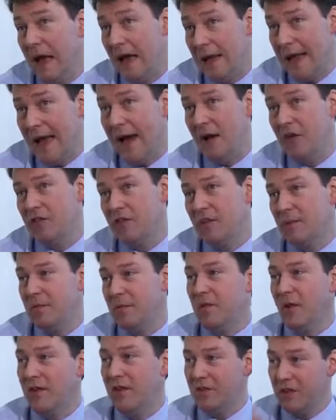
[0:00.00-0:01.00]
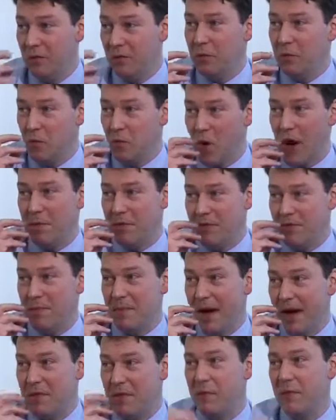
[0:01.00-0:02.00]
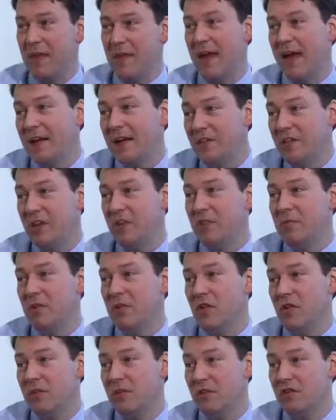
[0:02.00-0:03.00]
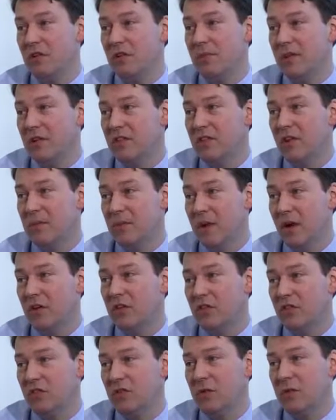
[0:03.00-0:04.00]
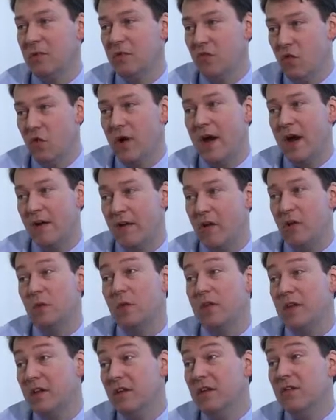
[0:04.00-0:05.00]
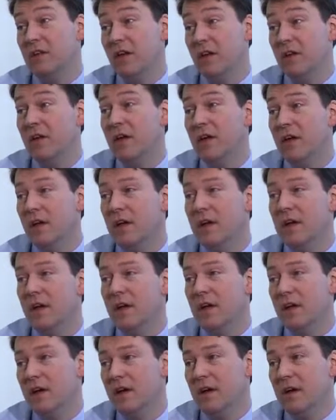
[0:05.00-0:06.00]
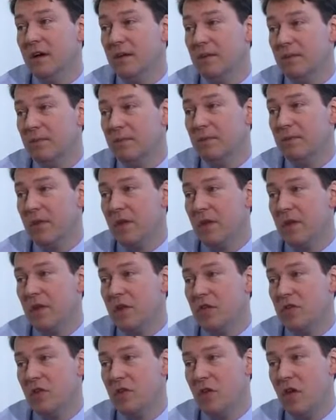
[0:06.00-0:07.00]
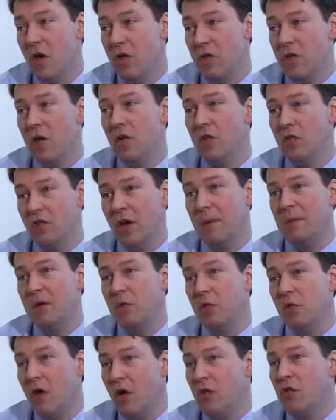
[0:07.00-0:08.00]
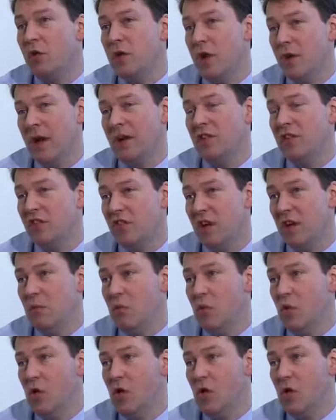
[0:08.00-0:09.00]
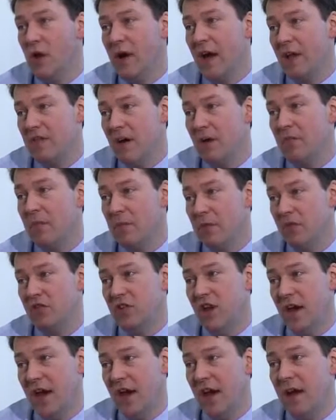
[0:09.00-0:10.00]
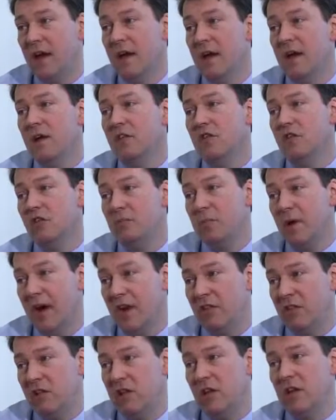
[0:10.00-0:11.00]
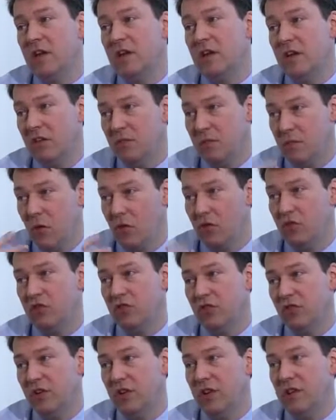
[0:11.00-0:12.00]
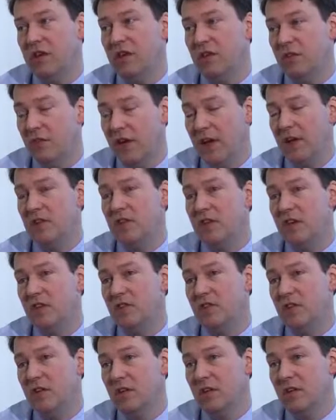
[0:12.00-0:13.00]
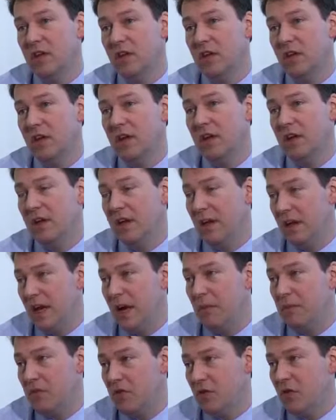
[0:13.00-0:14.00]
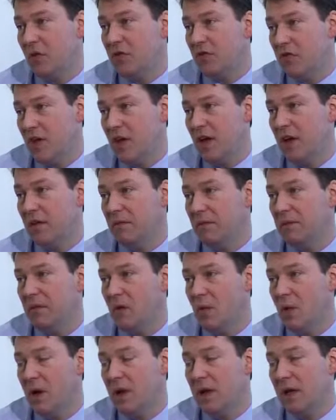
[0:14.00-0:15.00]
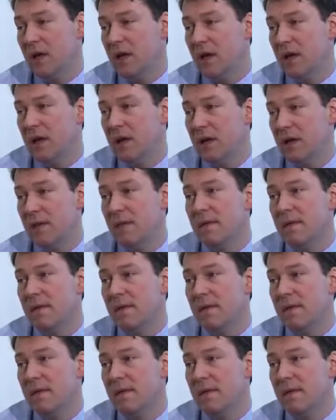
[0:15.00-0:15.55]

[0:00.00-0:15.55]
allows him to actually wipe his mouth with a handkerchief because he's dribbling so much before carrying on with the interview. So those, I mean, although we don't actually see him walk or get up from the chair, just by actually looking at his posture and his faces, and it comes across there quite clearly.